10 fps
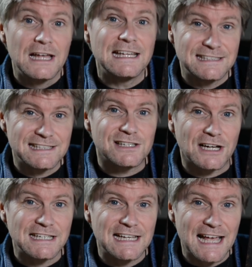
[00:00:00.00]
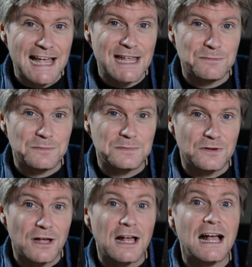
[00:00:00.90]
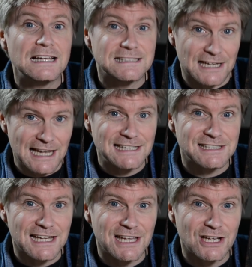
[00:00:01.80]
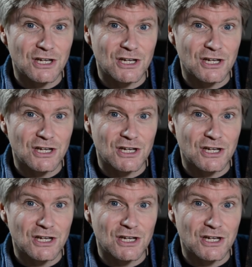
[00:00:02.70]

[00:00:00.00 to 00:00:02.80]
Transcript: He's designed a game. So let's take a